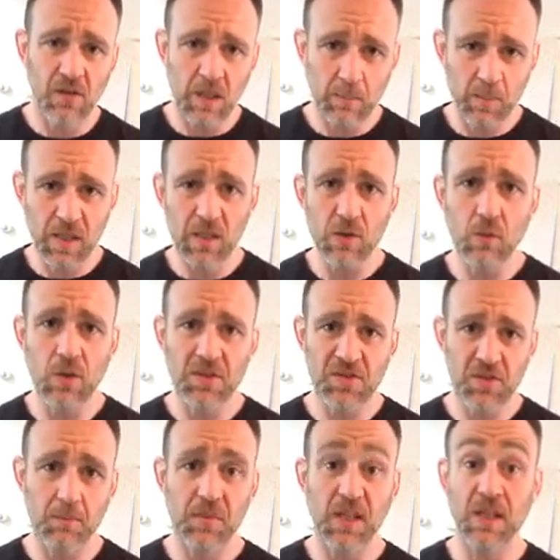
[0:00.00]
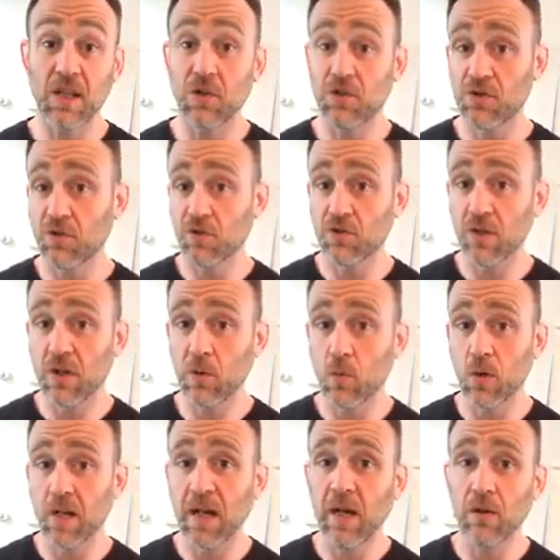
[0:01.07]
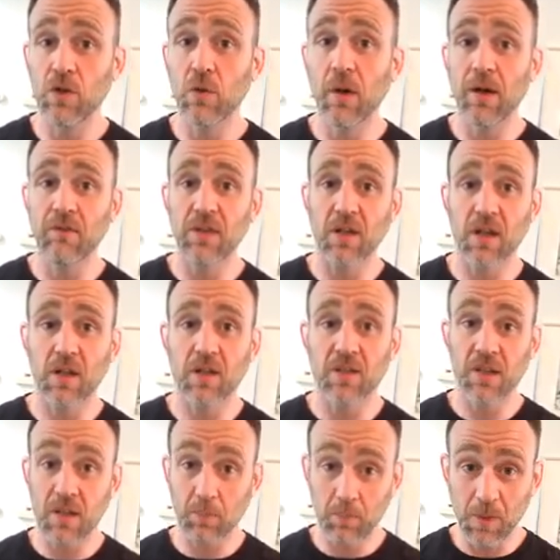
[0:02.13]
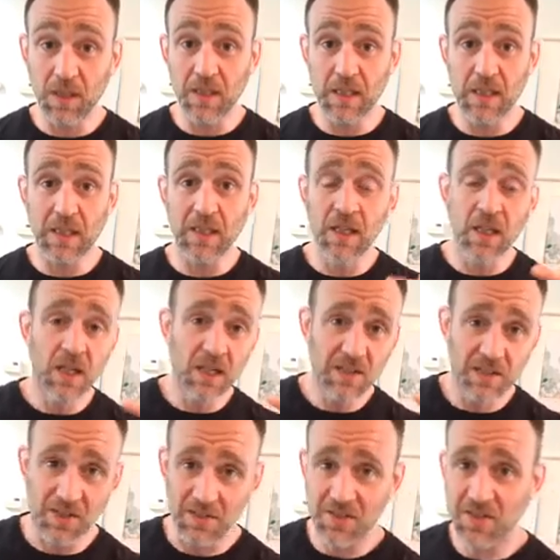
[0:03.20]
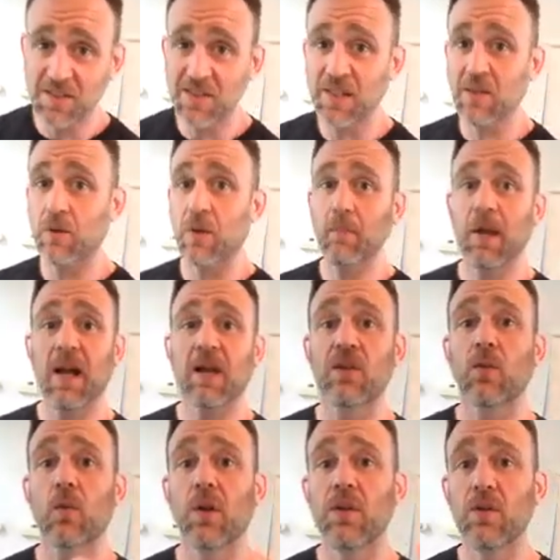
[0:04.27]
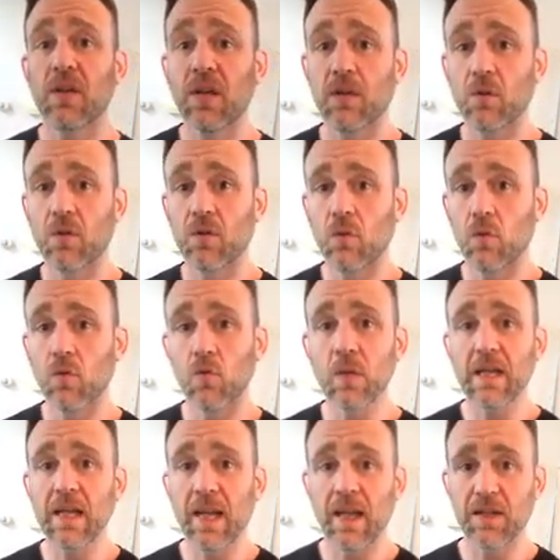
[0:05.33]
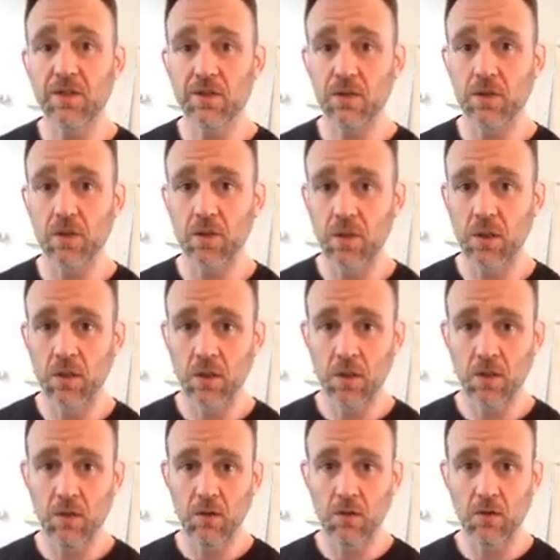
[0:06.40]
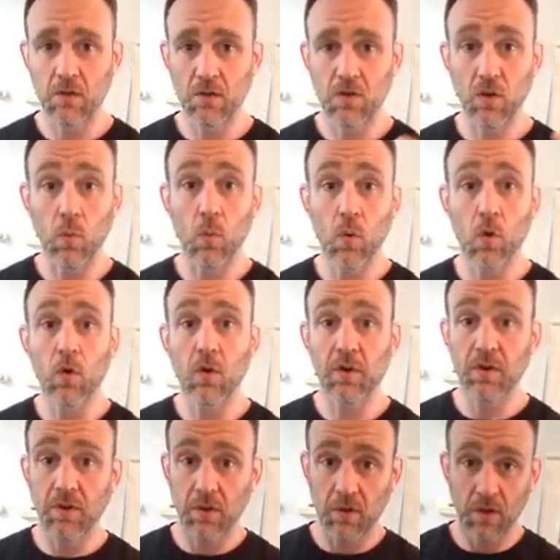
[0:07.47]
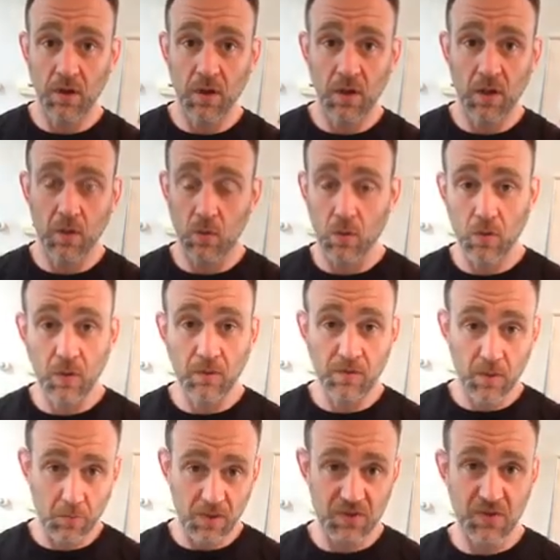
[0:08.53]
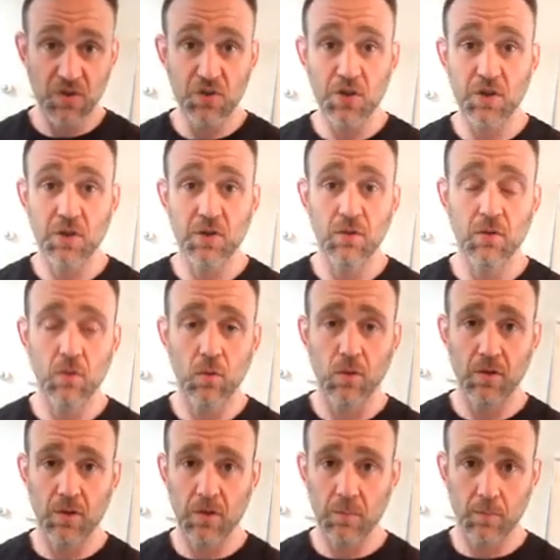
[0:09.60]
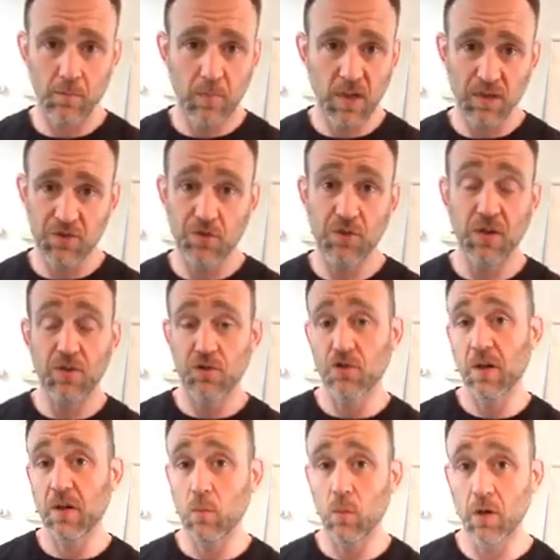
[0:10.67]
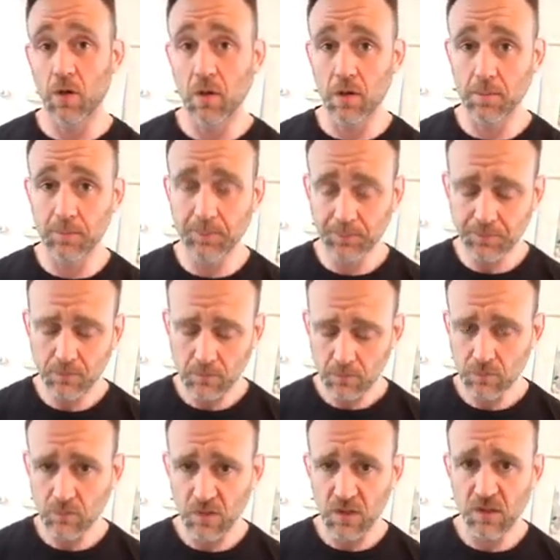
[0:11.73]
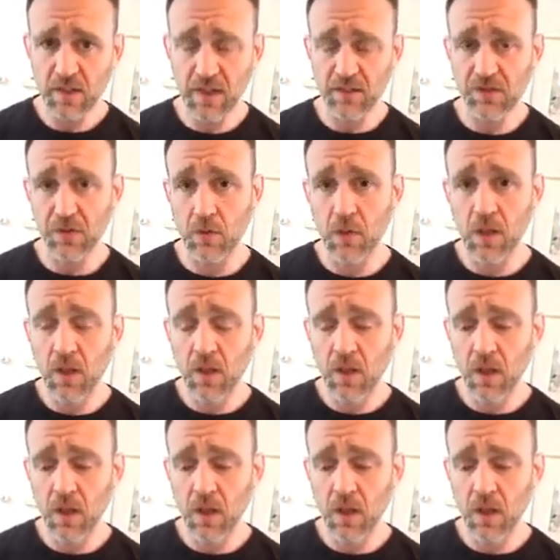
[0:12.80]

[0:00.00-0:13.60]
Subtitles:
they beat you on something that you're still trying to work out, you have the ability to steer it back to where you can re-enter the world or of the position or the posture that you're trying to work on. Okay, so